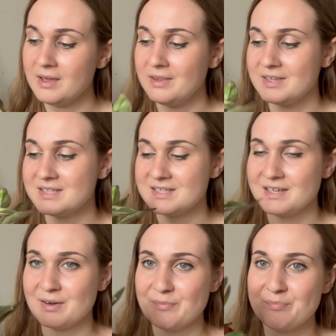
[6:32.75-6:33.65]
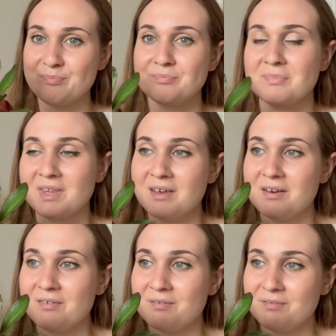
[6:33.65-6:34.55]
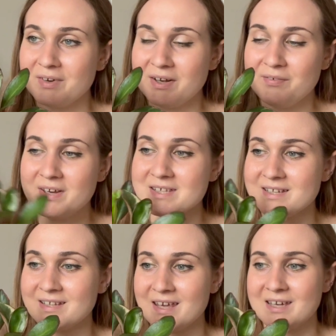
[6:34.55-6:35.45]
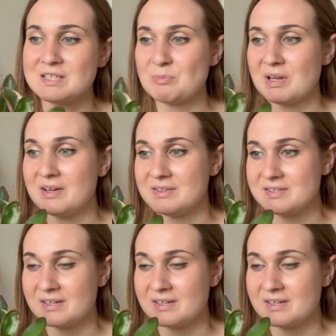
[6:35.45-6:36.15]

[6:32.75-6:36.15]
This is when I first started getting into plants,